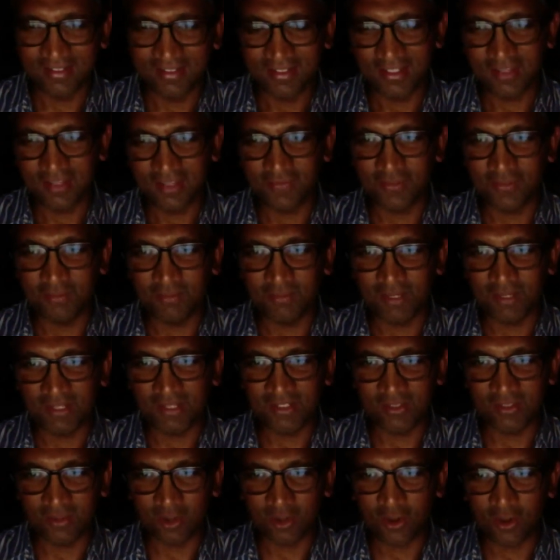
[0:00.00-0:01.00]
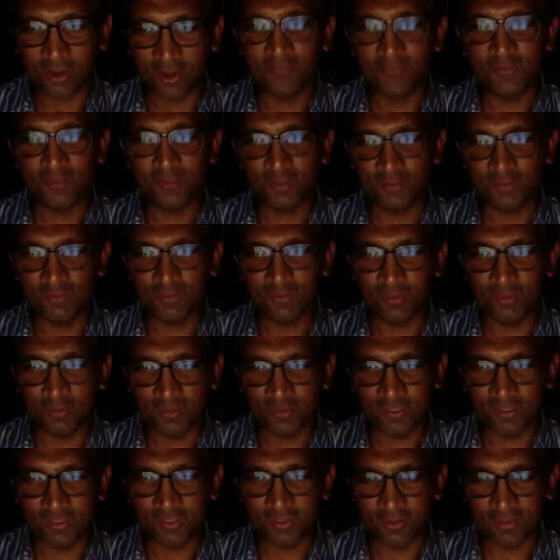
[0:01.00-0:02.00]
if the patient, after you've
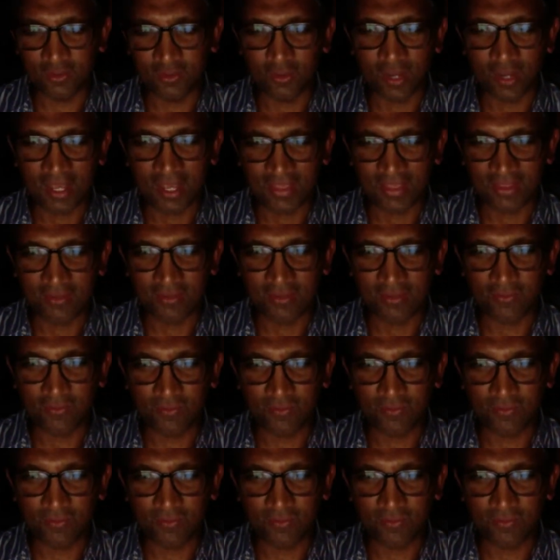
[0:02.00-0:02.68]
used your other